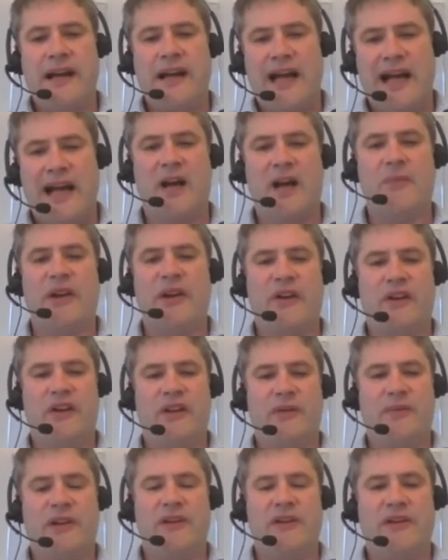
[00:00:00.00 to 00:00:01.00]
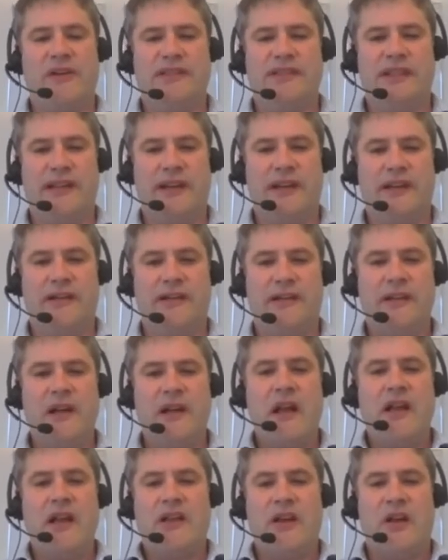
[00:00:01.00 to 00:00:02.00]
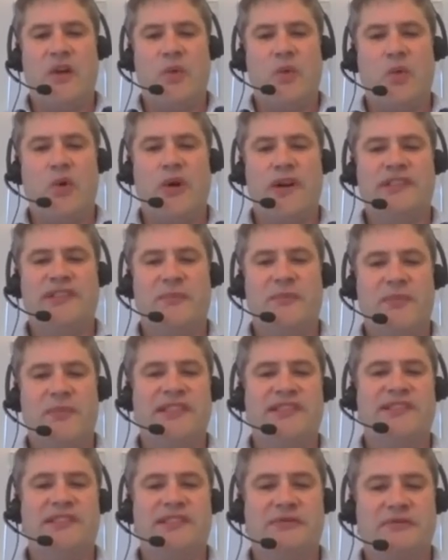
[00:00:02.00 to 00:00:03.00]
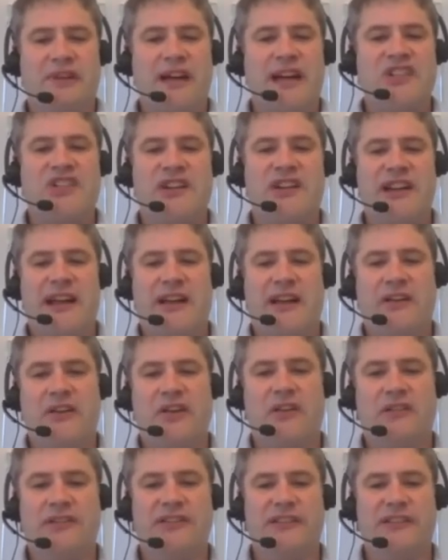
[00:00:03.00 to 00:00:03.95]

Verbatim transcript: How am I going to be using it? You know, what is the business rationale and